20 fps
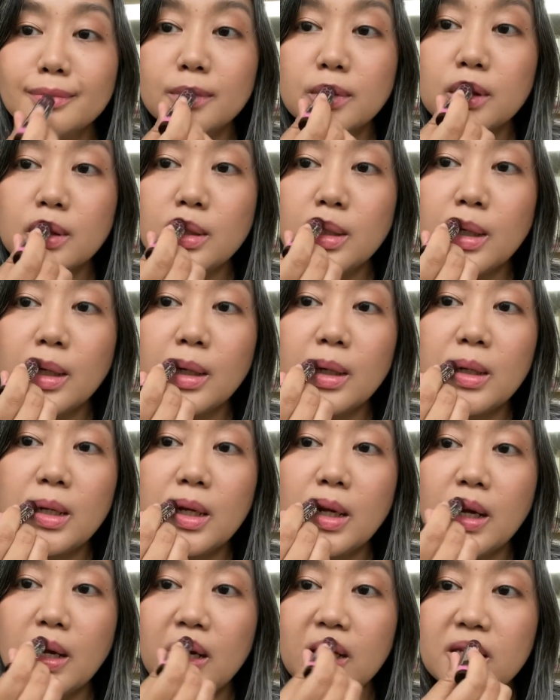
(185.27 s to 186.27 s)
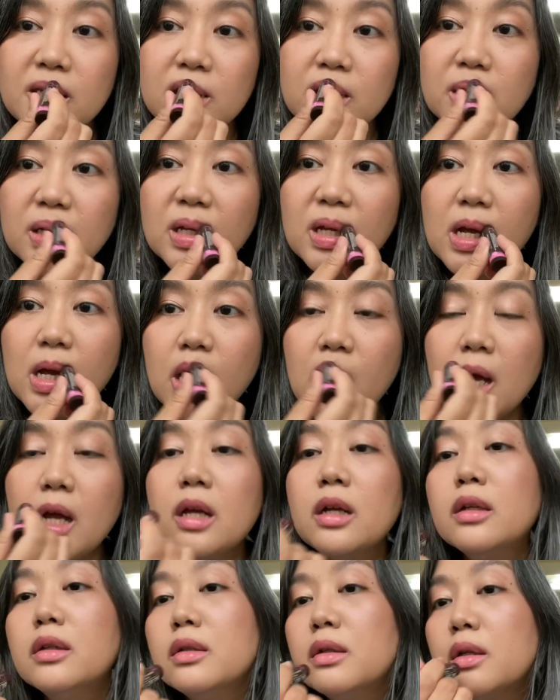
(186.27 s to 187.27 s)
it's like a nice
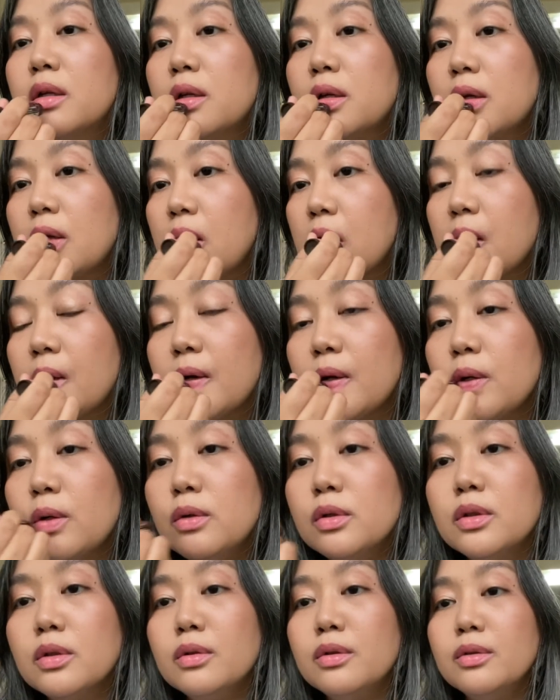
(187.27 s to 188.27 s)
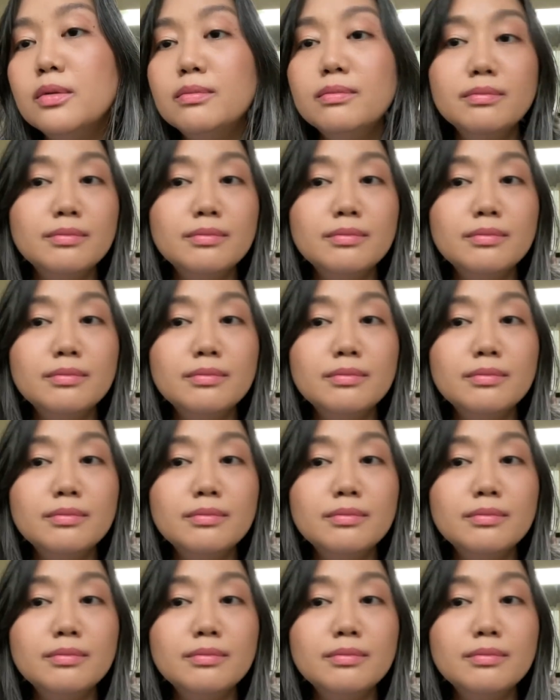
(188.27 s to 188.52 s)
cool tone